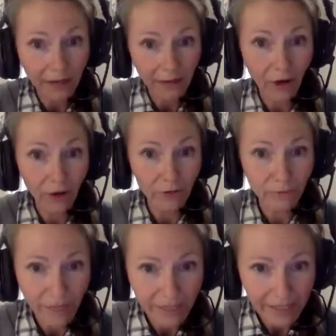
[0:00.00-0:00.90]
and
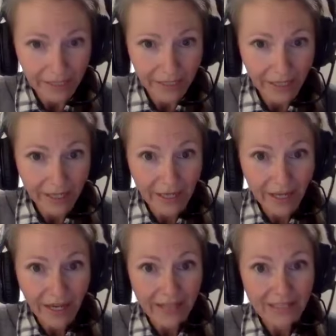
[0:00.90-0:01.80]
earn money.
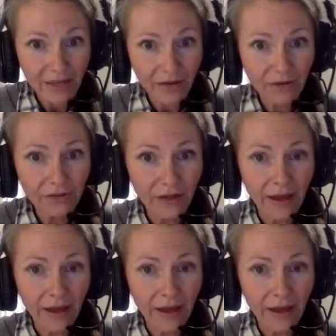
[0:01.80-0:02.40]
And so